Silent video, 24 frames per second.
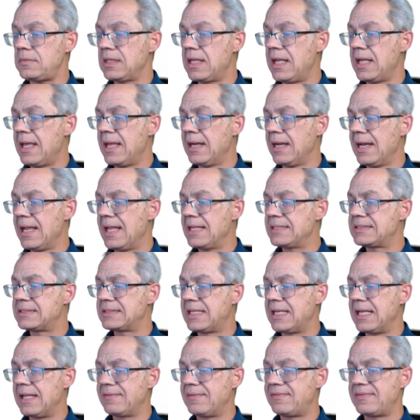And let's
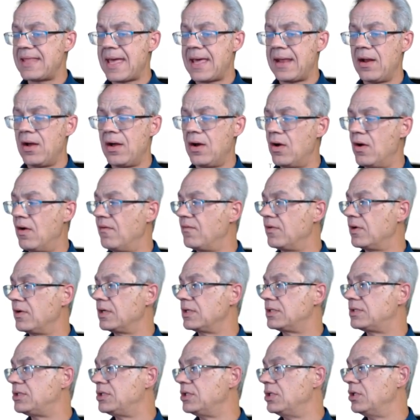get that over
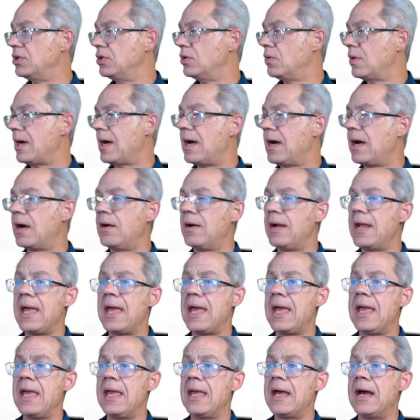to our
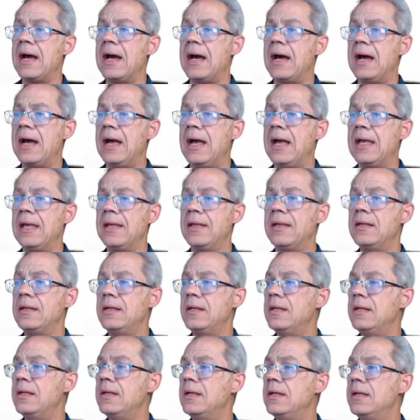AI.
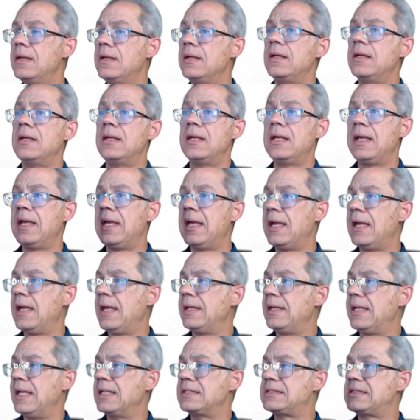
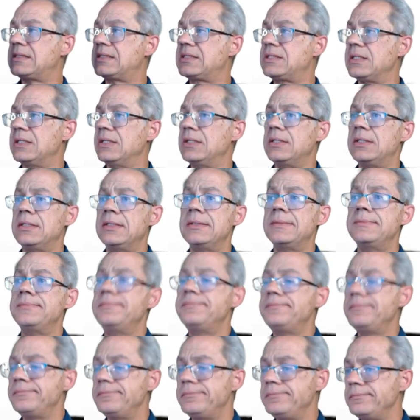And it's still
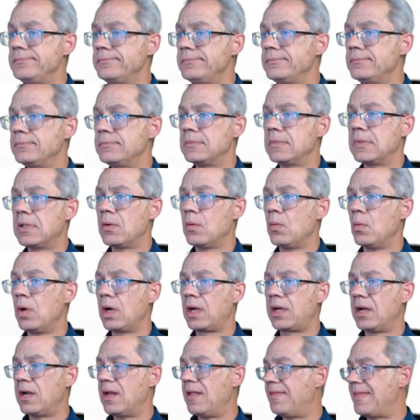
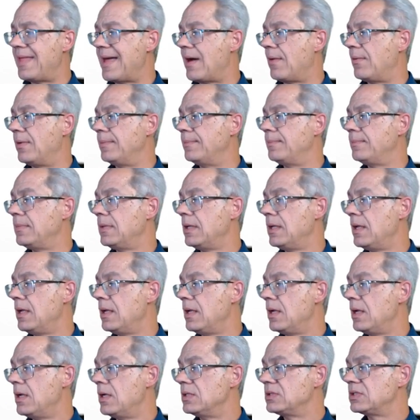working on that one.
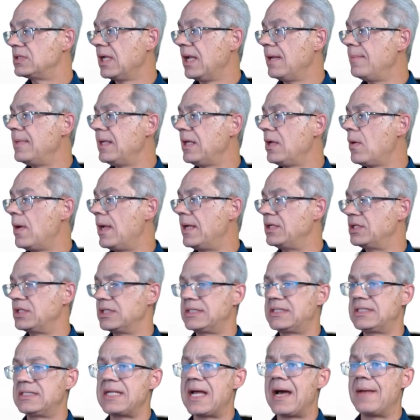So let me go ahead and
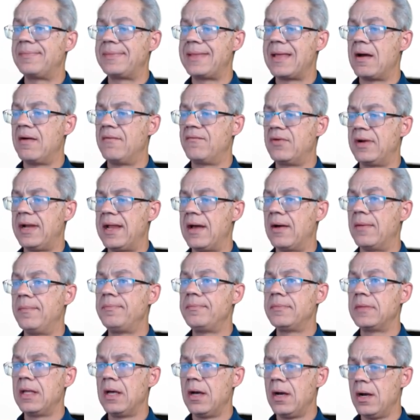just stop that for now.
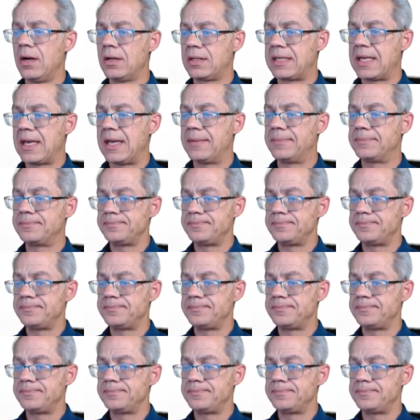Okay.